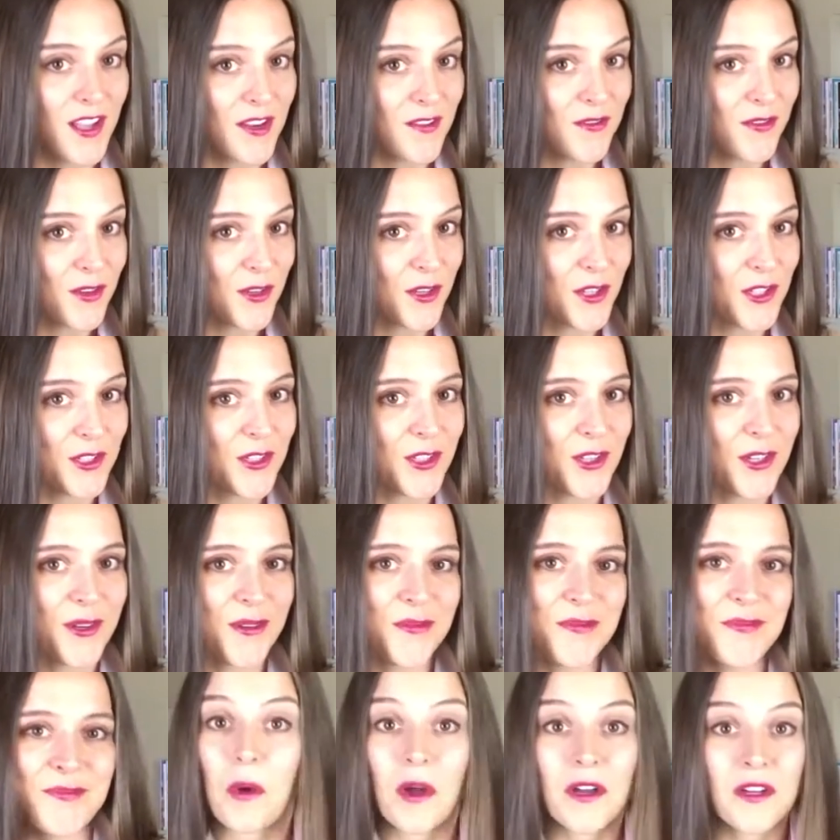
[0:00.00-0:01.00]
and furniture.
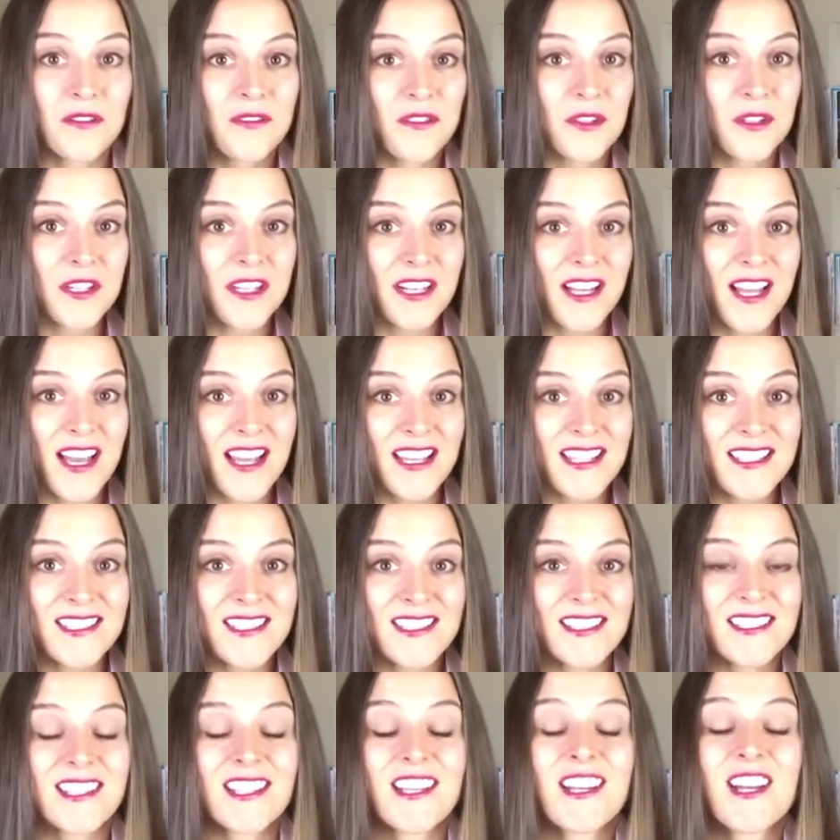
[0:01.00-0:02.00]
One of their
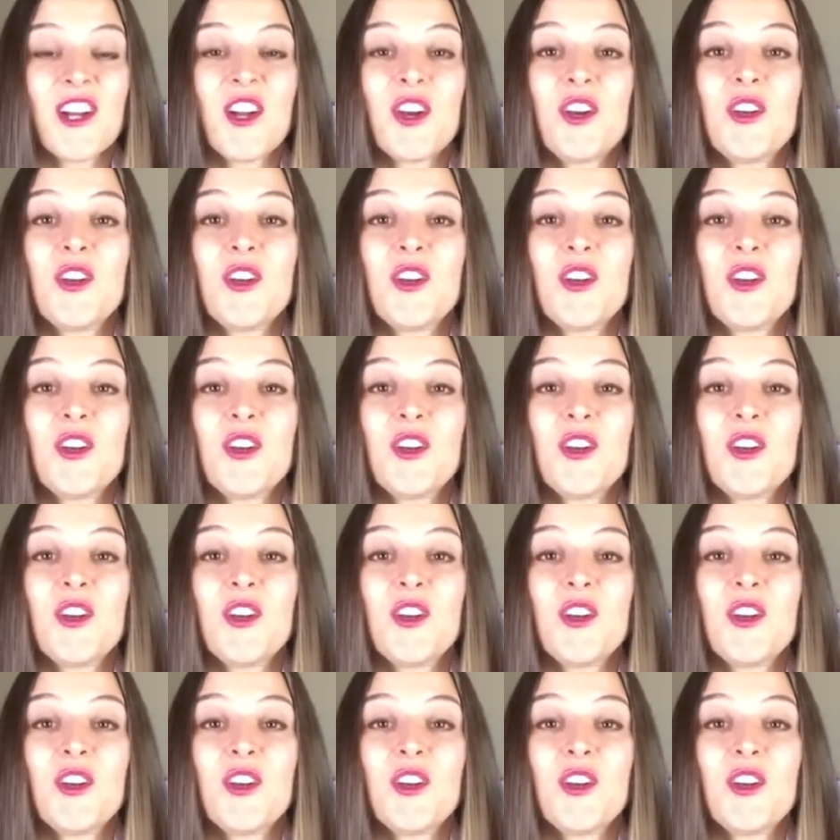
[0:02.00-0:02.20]
clients?